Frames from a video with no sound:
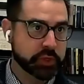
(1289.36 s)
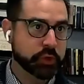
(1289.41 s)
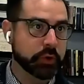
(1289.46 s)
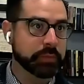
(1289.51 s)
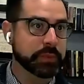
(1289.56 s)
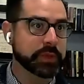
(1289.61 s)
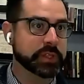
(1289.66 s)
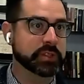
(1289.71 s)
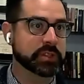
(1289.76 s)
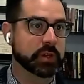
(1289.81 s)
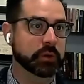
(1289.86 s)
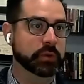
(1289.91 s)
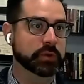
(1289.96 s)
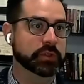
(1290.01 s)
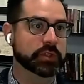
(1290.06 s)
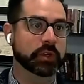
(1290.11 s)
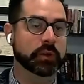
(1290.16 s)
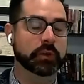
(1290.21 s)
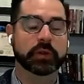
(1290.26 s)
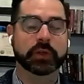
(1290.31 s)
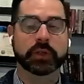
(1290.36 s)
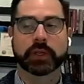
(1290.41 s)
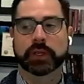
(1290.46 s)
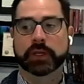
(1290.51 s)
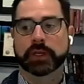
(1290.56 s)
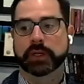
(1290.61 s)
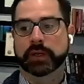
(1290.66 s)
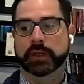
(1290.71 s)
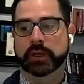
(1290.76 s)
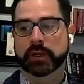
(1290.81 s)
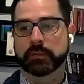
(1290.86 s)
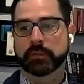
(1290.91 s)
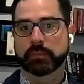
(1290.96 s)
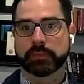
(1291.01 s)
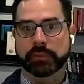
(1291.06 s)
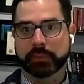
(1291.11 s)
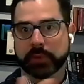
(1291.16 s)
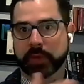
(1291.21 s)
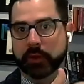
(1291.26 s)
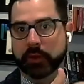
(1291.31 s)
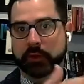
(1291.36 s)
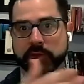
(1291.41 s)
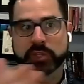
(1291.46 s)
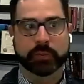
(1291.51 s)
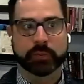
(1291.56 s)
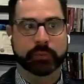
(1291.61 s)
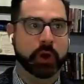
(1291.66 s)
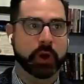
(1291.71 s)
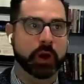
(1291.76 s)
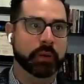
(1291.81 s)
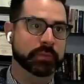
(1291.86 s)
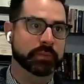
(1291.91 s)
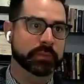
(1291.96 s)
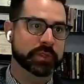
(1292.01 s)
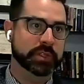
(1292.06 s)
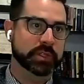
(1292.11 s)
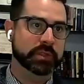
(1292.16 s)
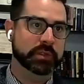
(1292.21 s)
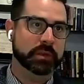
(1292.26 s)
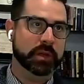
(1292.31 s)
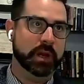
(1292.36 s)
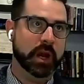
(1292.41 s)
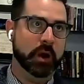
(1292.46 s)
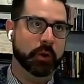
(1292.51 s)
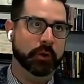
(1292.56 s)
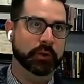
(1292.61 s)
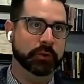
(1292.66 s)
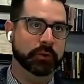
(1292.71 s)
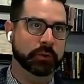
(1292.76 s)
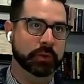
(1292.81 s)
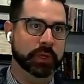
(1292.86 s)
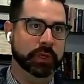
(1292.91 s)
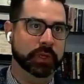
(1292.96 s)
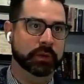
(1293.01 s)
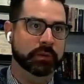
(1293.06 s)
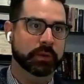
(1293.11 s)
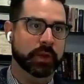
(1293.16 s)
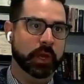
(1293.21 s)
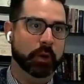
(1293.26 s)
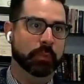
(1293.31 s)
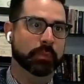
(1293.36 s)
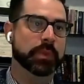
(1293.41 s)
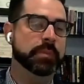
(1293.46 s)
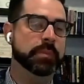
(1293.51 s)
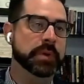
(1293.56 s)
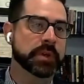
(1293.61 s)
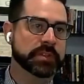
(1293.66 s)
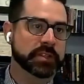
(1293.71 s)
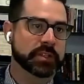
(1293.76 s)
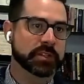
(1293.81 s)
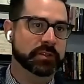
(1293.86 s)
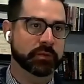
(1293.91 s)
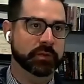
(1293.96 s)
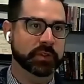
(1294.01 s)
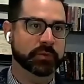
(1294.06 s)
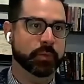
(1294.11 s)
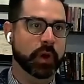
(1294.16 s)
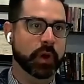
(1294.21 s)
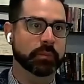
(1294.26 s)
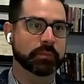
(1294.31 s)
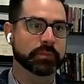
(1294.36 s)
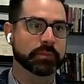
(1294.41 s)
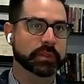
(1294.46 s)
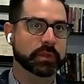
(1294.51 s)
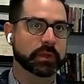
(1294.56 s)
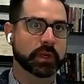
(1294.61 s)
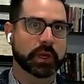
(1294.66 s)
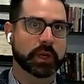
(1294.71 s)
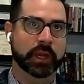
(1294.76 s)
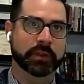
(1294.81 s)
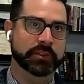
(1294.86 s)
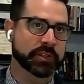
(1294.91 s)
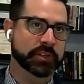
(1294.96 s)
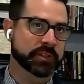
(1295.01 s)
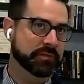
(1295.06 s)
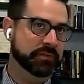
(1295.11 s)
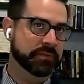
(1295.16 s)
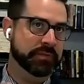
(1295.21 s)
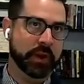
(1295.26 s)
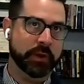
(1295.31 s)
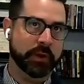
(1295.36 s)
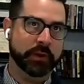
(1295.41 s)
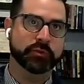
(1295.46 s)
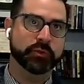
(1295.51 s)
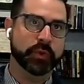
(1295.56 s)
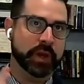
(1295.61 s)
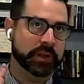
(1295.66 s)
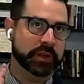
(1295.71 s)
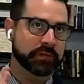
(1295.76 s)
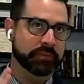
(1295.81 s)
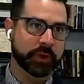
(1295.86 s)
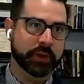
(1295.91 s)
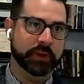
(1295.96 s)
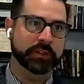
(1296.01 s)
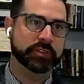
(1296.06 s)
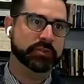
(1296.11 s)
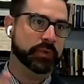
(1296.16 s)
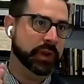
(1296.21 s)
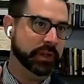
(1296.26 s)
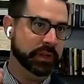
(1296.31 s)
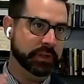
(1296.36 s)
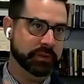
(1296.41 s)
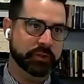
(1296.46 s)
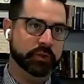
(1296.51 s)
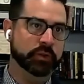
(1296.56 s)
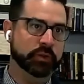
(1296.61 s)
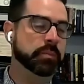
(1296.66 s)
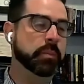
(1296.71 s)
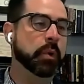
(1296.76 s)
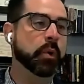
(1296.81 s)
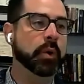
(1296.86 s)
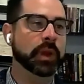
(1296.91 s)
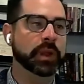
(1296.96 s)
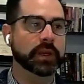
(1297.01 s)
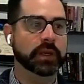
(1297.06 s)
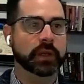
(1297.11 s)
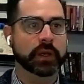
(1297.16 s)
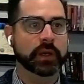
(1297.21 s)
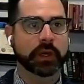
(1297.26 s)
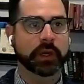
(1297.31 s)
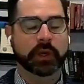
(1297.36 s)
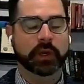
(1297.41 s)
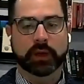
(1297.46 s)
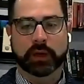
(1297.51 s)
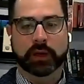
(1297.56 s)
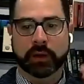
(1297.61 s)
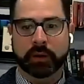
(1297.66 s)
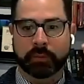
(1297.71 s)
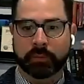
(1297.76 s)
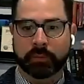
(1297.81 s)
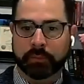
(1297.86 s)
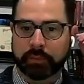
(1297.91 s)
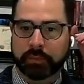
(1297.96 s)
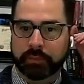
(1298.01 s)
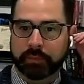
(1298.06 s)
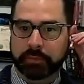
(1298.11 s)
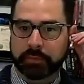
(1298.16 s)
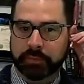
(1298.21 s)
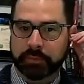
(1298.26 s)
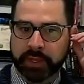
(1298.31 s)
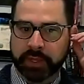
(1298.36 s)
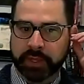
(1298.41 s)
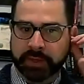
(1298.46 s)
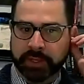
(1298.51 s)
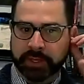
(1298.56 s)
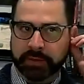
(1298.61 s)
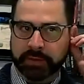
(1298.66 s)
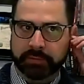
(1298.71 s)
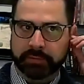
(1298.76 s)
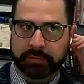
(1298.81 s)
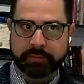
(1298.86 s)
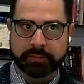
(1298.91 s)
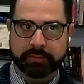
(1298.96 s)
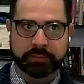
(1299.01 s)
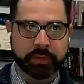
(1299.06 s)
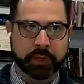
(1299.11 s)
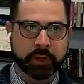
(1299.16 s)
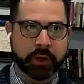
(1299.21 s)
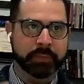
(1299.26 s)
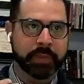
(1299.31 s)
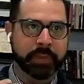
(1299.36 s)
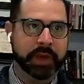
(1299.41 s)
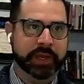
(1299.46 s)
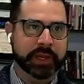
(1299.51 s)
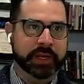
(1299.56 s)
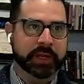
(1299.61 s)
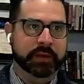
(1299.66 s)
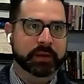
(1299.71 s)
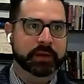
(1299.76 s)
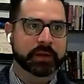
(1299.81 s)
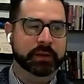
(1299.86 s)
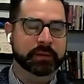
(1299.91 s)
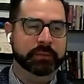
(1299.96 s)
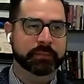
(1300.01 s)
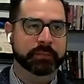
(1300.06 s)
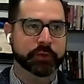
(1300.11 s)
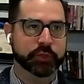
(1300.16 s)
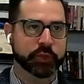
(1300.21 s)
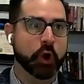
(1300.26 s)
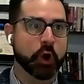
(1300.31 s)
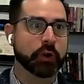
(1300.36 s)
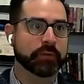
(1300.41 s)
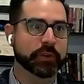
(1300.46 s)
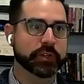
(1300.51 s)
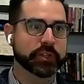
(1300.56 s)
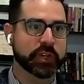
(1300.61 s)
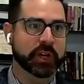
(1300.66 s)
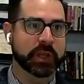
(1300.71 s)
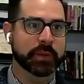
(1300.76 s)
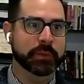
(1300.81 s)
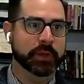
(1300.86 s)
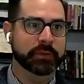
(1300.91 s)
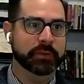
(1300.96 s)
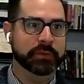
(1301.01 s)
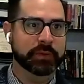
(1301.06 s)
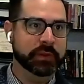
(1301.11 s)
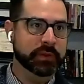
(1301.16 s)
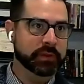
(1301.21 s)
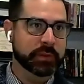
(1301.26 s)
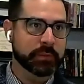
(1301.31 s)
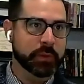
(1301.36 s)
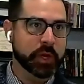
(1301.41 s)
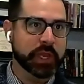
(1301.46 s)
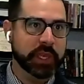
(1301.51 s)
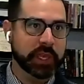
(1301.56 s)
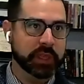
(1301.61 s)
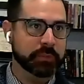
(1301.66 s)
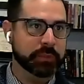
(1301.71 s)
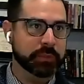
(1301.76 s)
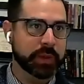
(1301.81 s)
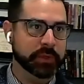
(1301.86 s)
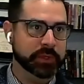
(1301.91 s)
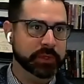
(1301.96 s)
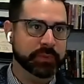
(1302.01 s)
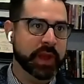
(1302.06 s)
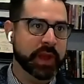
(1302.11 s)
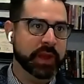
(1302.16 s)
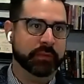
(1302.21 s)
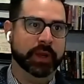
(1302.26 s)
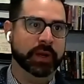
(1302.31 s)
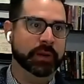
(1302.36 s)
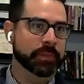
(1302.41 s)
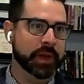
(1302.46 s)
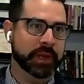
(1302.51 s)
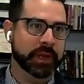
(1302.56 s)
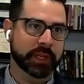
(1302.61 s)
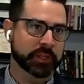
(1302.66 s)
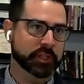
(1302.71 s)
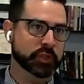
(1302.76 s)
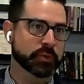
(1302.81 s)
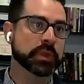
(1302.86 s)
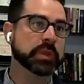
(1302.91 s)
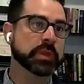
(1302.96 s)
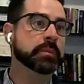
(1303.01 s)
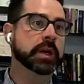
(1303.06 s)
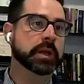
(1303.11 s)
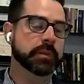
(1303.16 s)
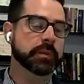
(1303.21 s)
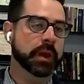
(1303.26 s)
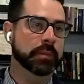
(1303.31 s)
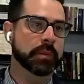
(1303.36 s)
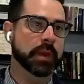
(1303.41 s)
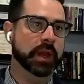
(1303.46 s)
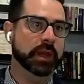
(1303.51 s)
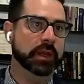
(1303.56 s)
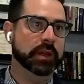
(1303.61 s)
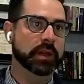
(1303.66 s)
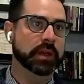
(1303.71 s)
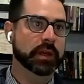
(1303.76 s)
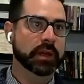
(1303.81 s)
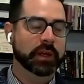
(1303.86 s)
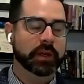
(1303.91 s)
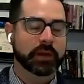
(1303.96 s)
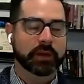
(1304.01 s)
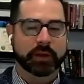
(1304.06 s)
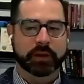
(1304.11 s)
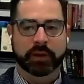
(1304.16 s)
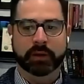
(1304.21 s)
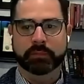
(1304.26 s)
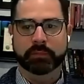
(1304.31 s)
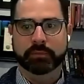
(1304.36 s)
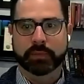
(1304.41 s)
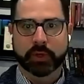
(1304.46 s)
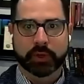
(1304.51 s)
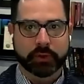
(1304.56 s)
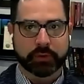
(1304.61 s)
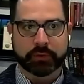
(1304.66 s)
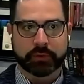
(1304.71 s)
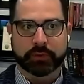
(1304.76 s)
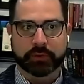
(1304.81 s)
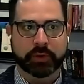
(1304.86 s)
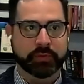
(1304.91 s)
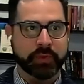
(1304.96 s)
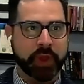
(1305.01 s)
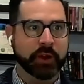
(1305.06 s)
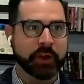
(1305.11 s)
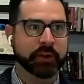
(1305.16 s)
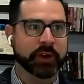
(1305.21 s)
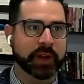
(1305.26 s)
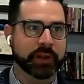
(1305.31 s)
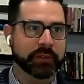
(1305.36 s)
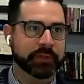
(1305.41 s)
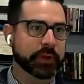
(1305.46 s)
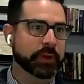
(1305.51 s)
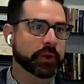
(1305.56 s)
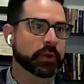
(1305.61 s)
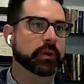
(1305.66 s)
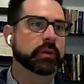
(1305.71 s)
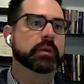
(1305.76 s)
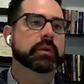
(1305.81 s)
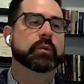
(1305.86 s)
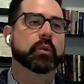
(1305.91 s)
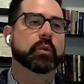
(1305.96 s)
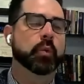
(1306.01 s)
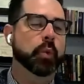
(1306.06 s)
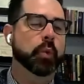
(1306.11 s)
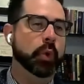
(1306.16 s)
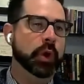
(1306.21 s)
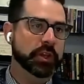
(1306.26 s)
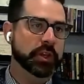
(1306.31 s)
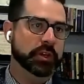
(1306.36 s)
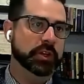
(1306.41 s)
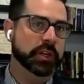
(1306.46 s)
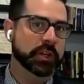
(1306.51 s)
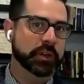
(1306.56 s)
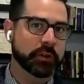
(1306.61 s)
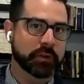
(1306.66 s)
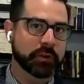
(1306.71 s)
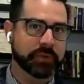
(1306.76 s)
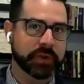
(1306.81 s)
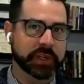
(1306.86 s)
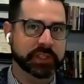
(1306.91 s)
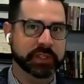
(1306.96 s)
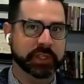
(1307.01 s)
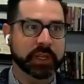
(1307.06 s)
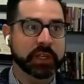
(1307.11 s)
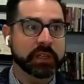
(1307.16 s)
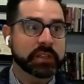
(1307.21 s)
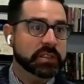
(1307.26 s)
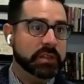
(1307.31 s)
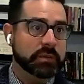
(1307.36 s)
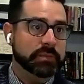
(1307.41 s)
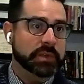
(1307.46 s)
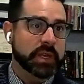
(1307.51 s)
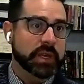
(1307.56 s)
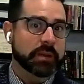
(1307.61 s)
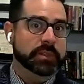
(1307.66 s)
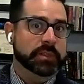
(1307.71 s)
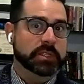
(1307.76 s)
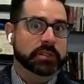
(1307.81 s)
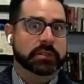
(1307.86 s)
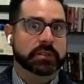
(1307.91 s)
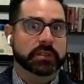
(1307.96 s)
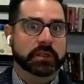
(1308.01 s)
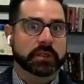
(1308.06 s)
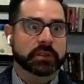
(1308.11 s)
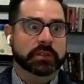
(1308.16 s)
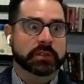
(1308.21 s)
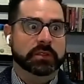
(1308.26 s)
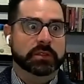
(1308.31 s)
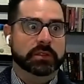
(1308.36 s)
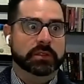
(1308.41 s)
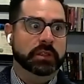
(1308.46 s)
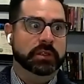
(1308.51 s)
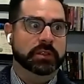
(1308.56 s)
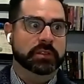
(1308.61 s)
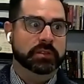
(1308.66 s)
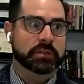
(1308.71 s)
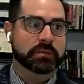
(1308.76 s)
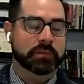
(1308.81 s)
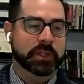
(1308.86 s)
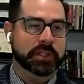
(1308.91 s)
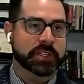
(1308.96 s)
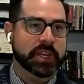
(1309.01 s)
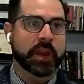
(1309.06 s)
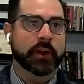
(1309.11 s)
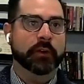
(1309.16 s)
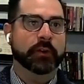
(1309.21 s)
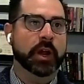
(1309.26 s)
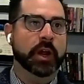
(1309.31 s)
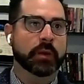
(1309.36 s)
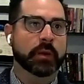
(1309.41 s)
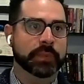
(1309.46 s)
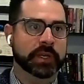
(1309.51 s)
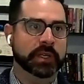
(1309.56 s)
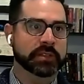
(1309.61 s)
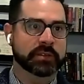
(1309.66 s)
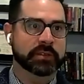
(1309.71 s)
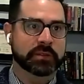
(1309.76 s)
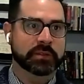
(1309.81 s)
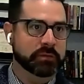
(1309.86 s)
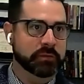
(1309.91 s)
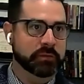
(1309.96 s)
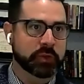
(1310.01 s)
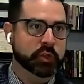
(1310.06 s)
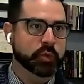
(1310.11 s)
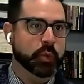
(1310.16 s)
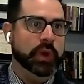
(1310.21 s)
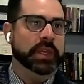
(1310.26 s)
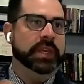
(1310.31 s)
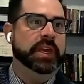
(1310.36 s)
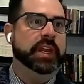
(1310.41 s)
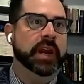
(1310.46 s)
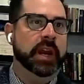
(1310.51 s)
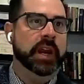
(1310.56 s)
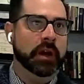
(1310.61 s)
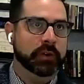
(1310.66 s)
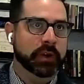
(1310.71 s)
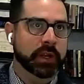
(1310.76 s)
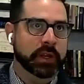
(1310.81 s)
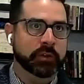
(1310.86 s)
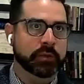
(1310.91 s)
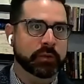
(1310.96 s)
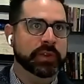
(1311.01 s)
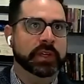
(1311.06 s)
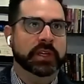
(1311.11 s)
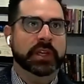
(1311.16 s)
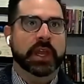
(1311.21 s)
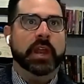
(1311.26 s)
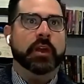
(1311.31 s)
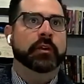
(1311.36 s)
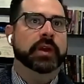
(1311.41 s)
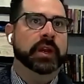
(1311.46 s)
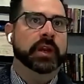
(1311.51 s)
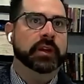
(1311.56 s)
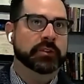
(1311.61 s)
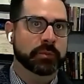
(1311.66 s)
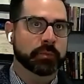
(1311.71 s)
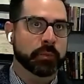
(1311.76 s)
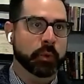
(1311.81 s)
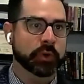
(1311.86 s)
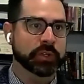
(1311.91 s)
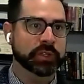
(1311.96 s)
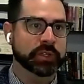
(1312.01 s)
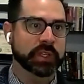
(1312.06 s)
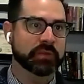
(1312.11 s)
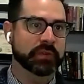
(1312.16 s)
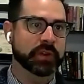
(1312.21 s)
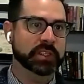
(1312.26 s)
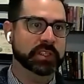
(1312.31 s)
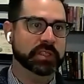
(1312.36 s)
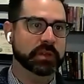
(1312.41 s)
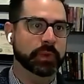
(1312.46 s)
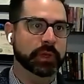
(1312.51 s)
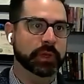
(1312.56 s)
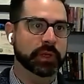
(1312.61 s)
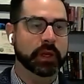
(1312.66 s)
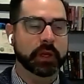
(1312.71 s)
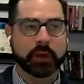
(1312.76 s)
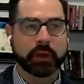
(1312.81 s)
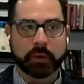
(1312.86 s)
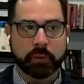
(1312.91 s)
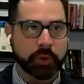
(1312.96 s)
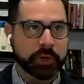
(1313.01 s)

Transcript: Mr. or Mrs. So-and-so, here's the problems. How are you going to help the business through these problems? And just very direct, very straight, and to the point. I'm not going to. There's a Harvard study about the monkey on the people's back, right? I'm not going to let you put the monkey on my back. You've aired it out there. What are you going to do to fix it? And sometimes it's aired out because you just want to get it out, and you think airing it out to the board is going to fix it.